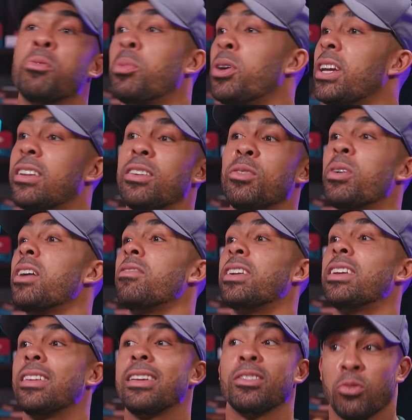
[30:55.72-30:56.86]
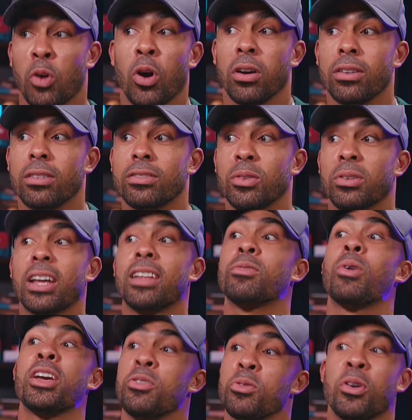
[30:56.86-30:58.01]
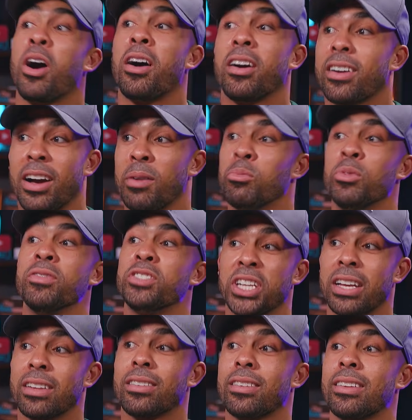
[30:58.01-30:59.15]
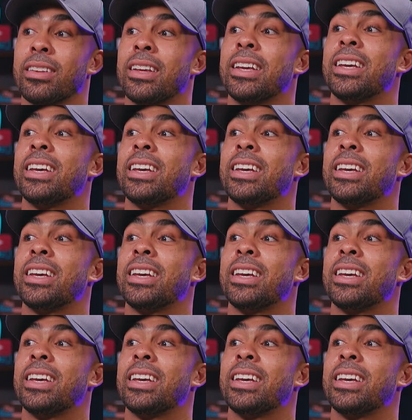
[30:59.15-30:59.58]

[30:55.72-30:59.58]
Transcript: you and your boy did or whatever is wrong. So that's why you can't come with chest.